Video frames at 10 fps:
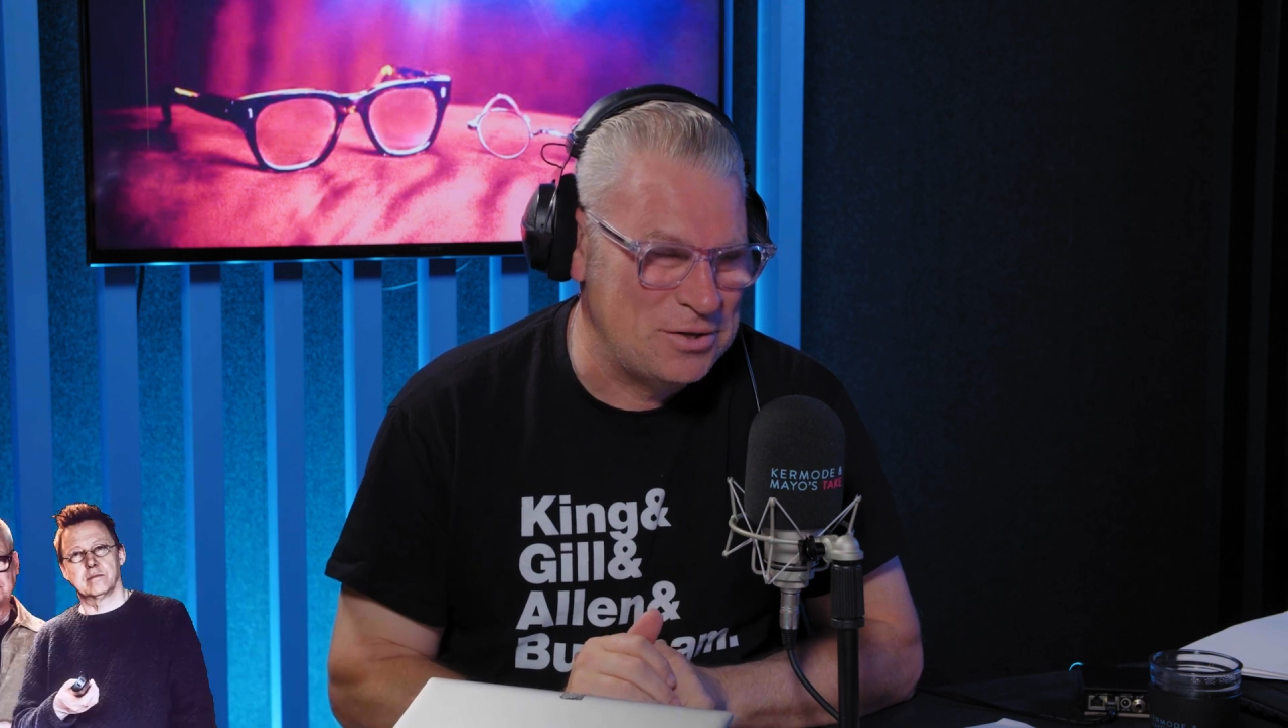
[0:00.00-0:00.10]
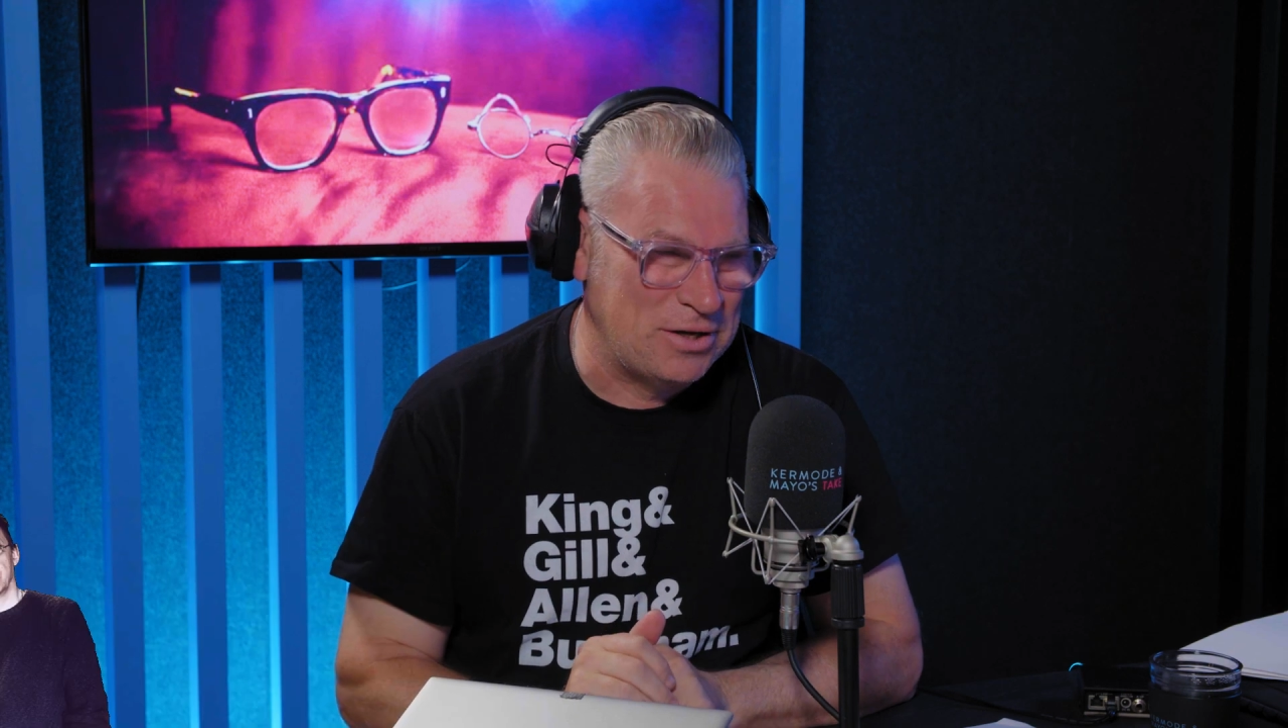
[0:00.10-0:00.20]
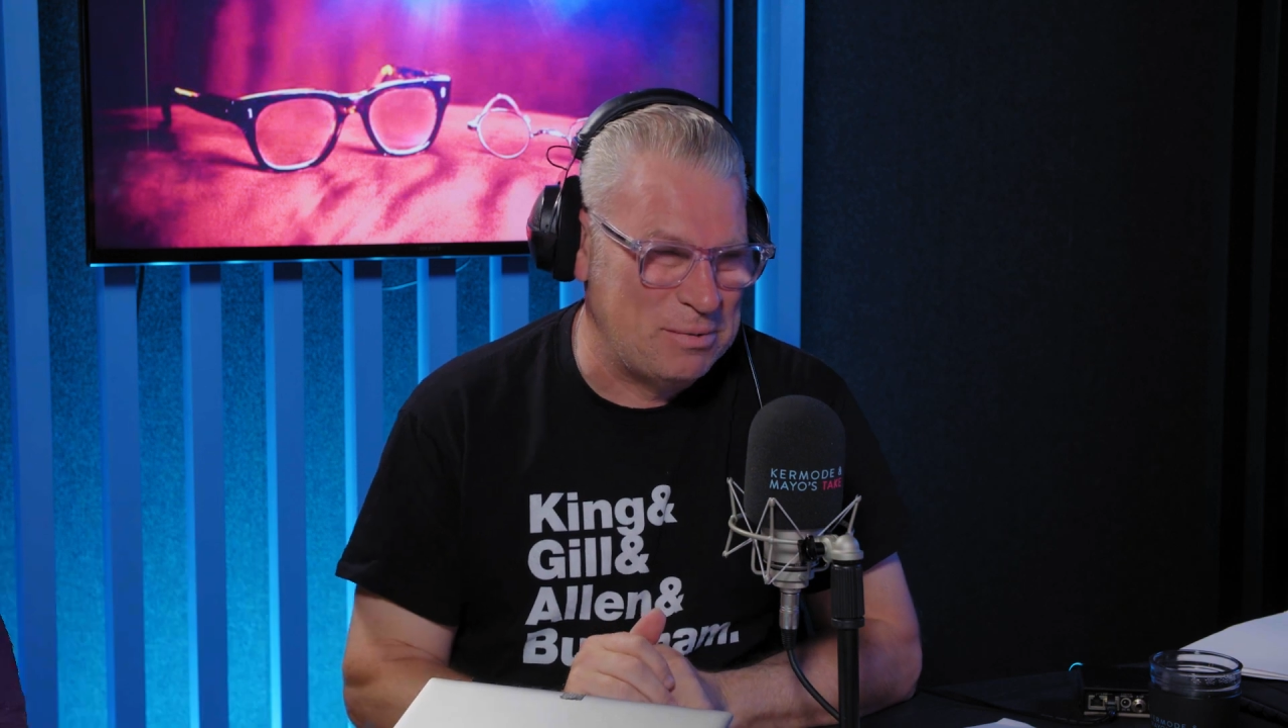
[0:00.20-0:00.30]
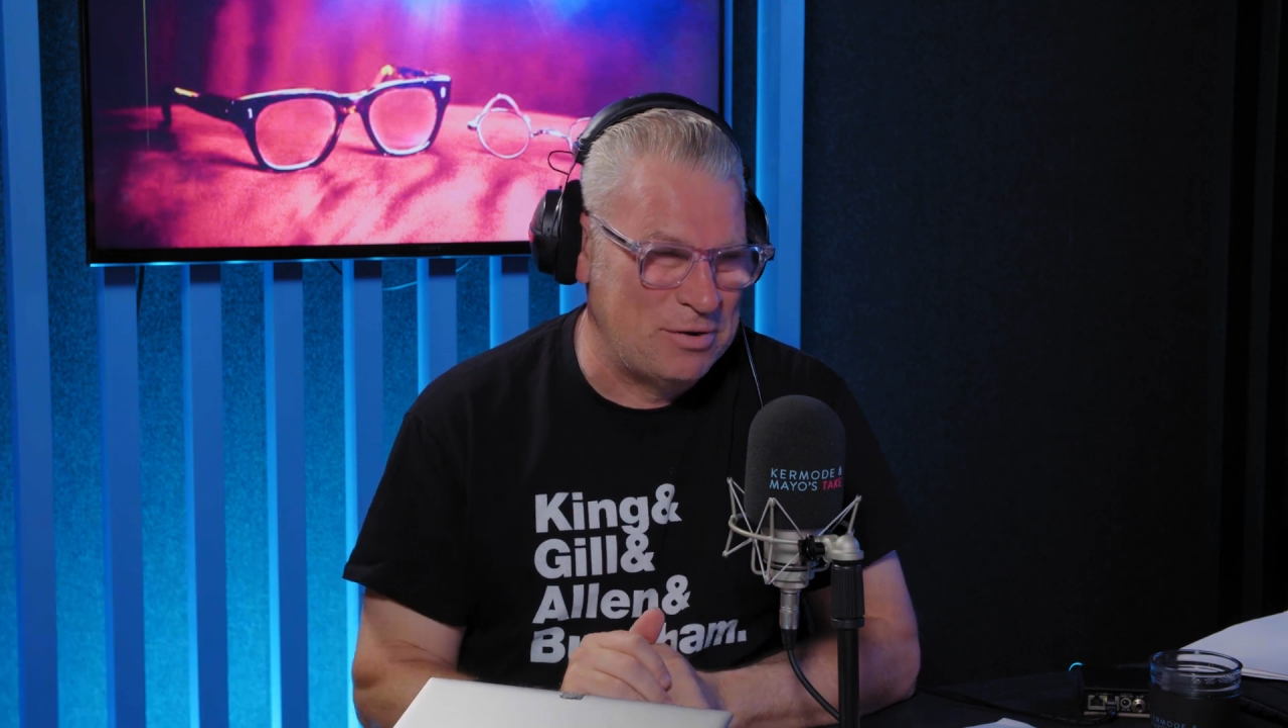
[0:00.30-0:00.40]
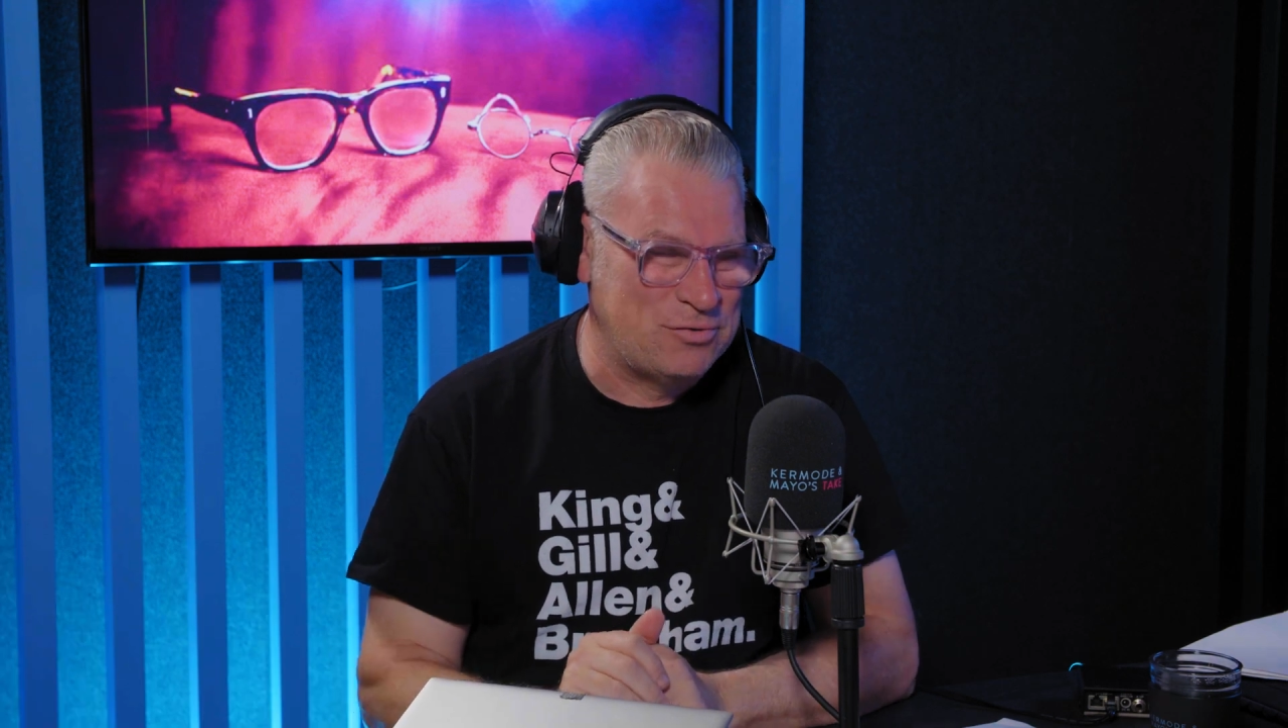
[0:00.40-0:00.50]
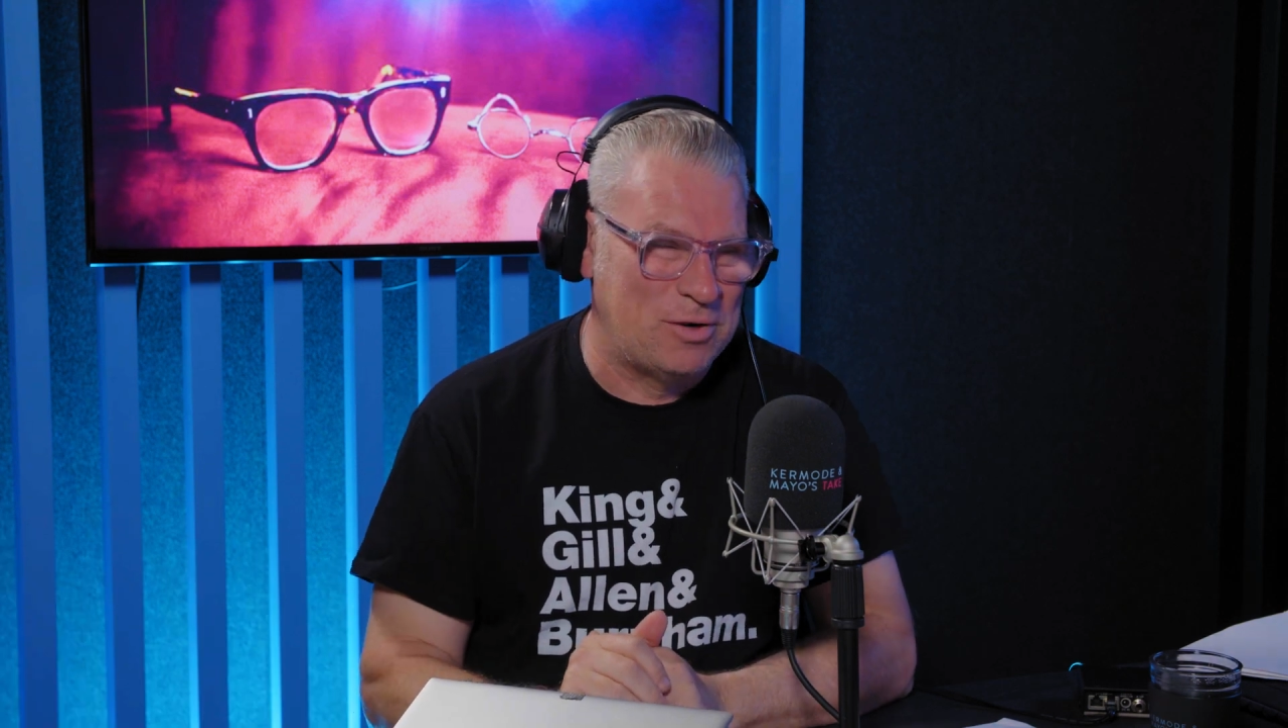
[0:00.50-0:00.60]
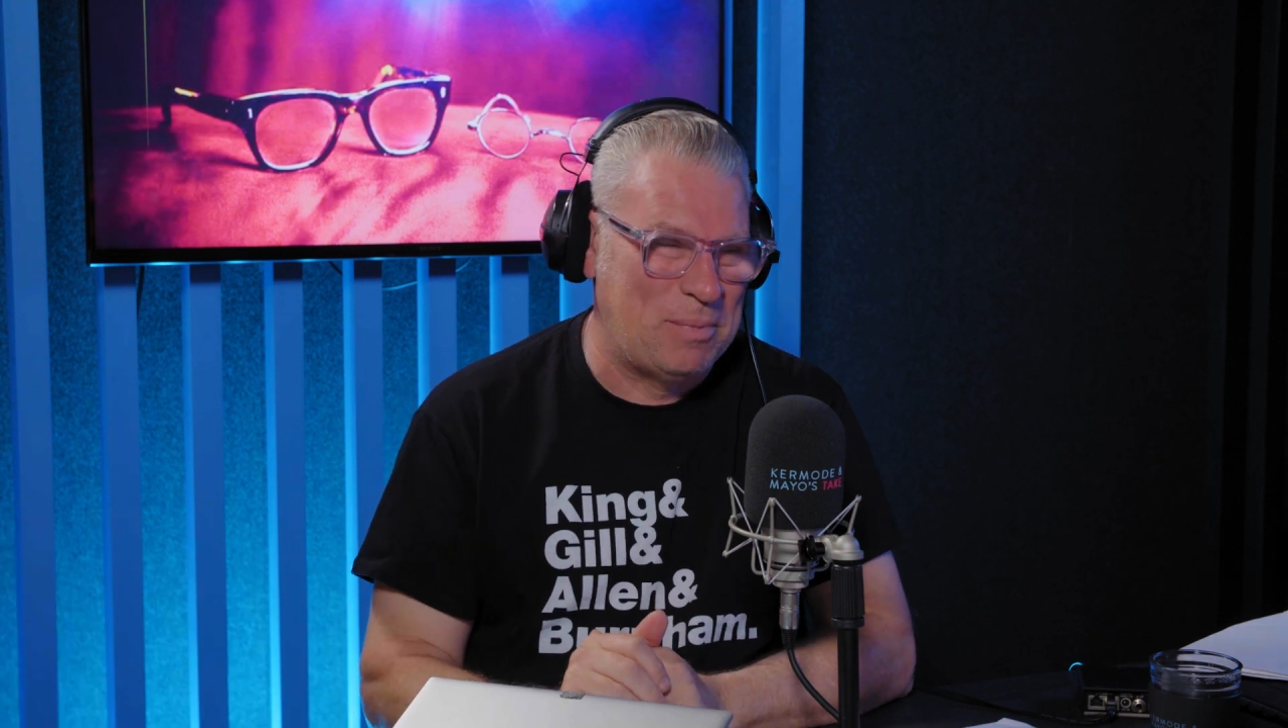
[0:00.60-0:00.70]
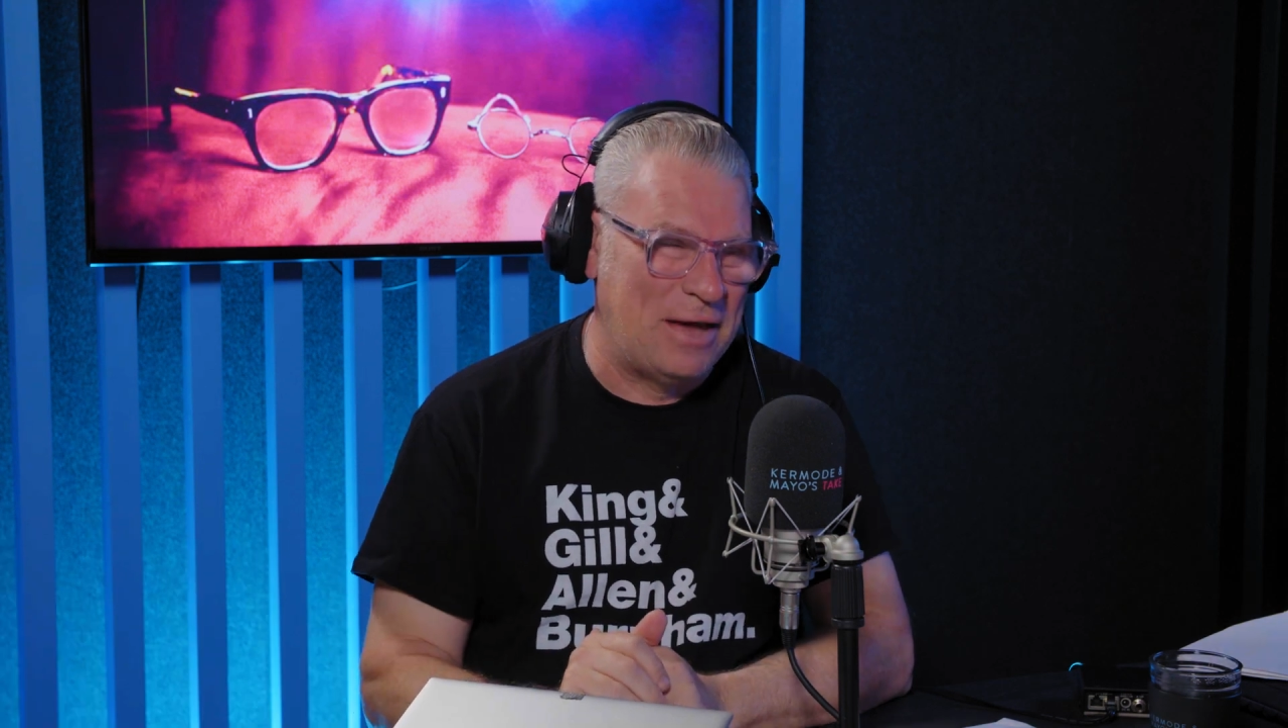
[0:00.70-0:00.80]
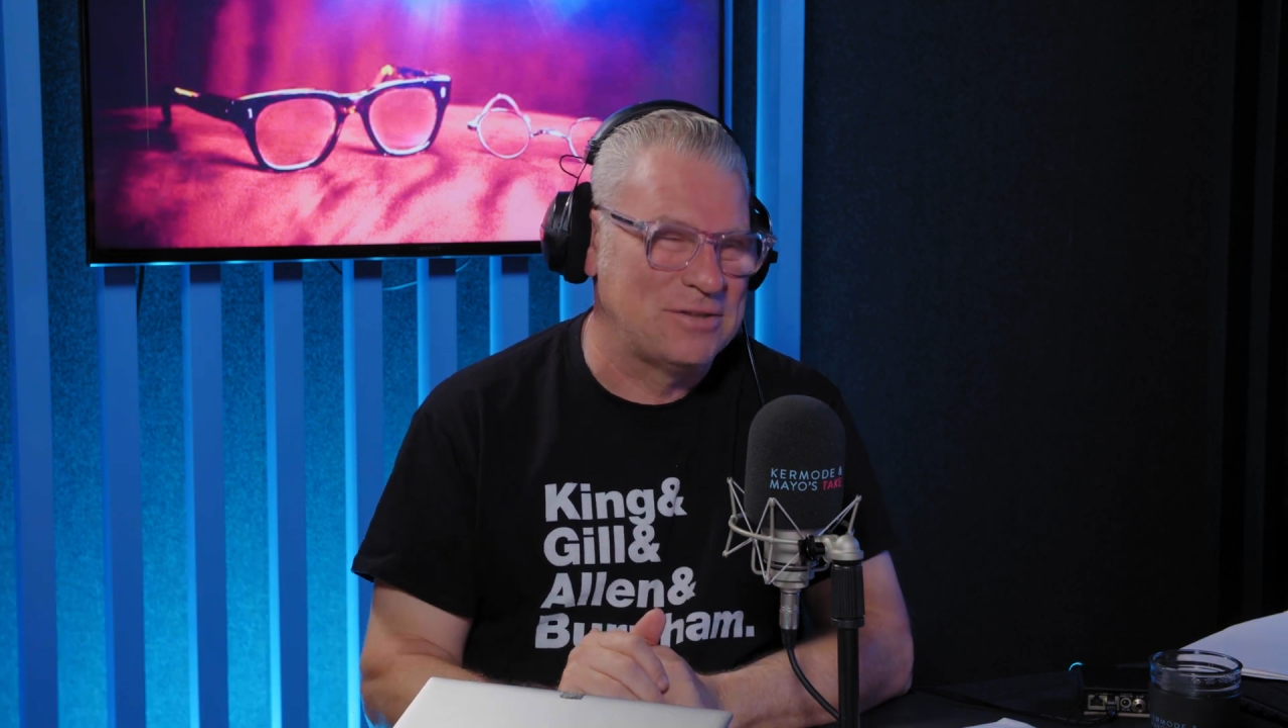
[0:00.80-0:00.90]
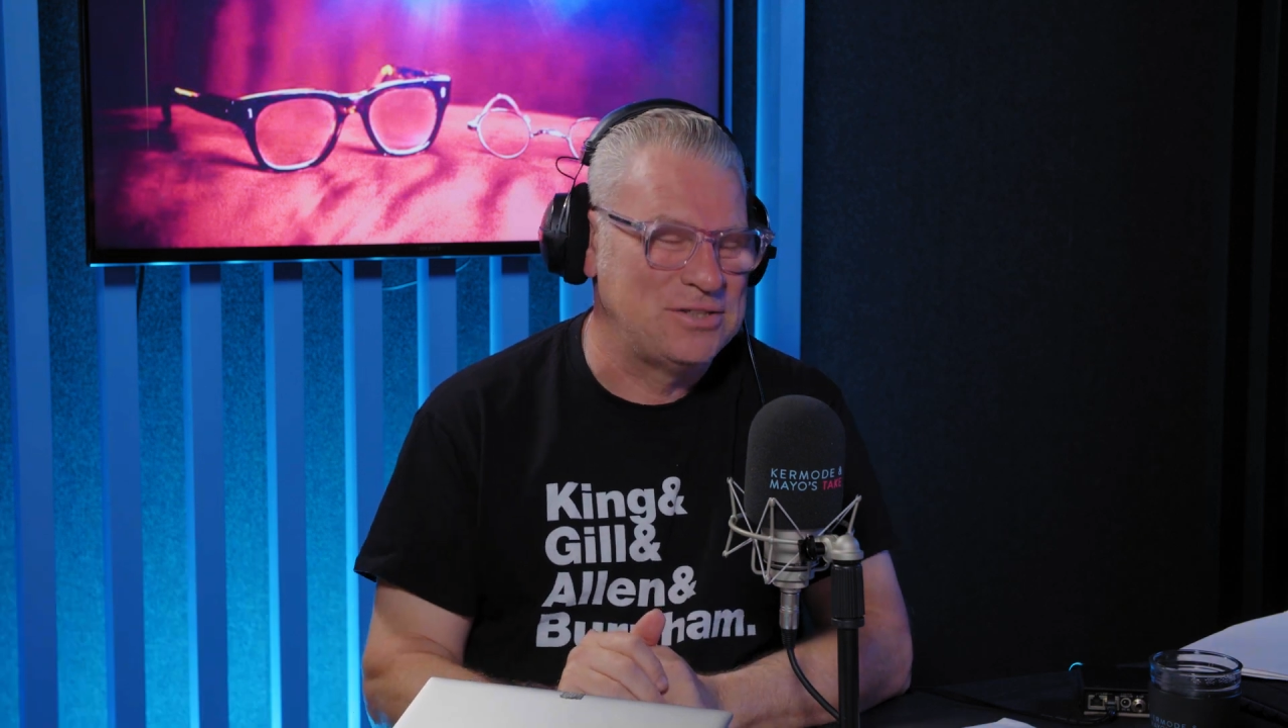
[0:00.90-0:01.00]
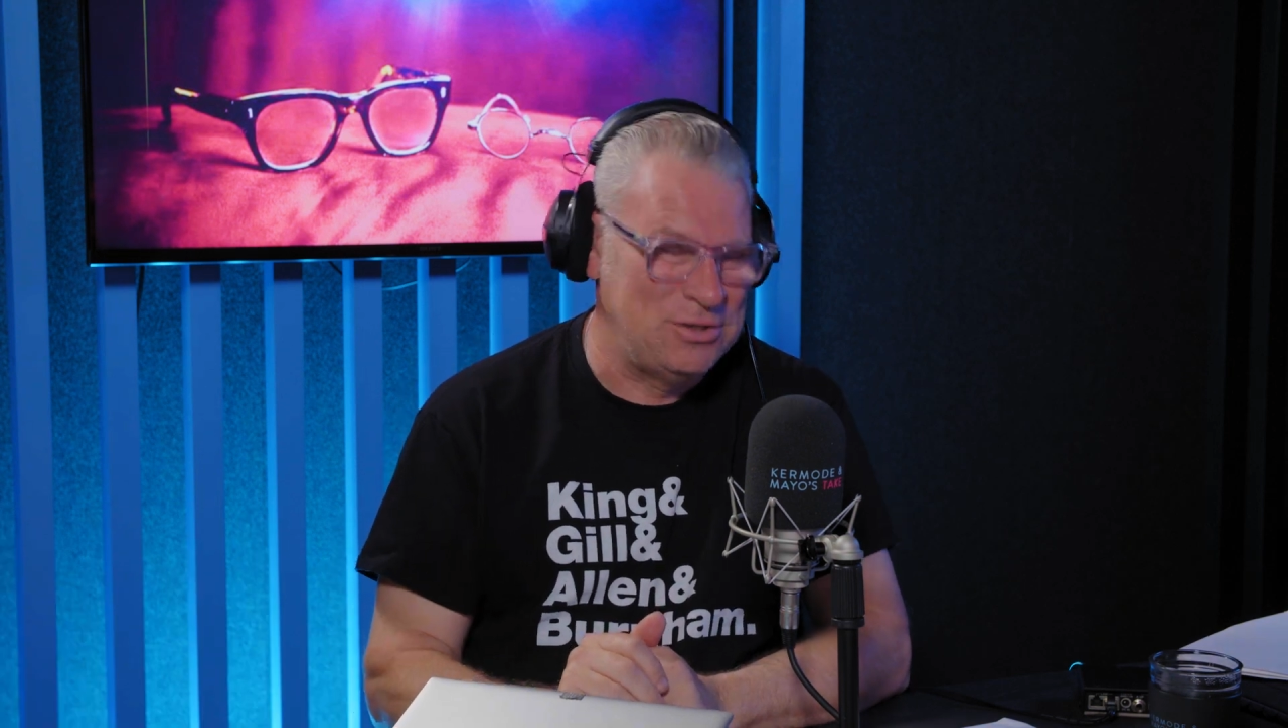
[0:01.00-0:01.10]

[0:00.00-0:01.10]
a documentary about